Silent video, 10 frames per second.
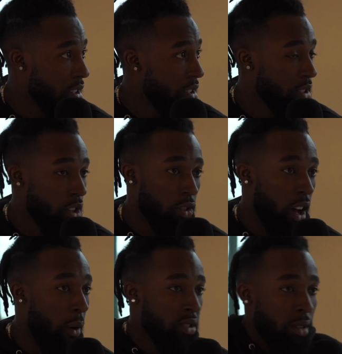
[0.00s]
So
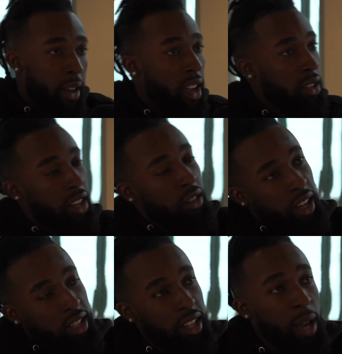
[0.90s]
I always look back and like,
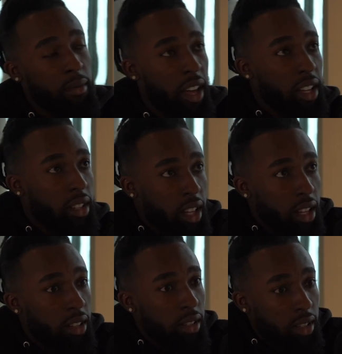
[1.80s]
okay, damn, like, yeah,